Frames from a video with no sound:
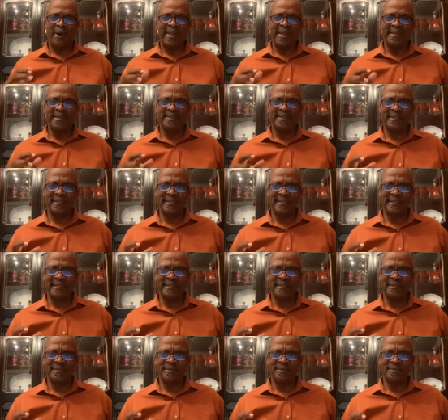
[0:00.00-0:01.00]
Great
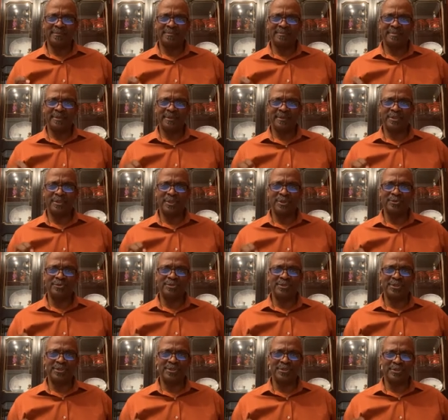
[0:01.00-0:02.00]
zeal
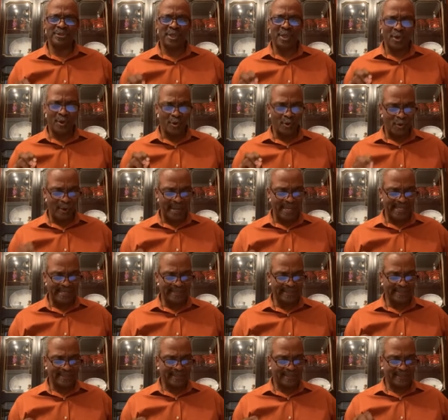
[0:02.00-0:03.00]
produces
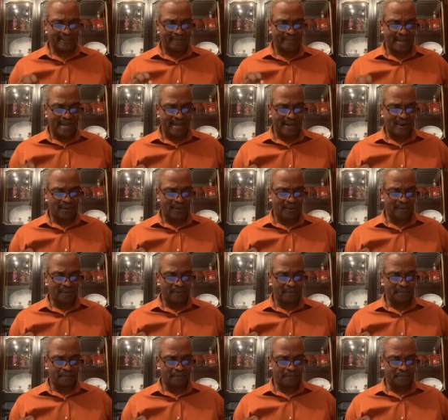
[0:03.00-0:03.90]
great power.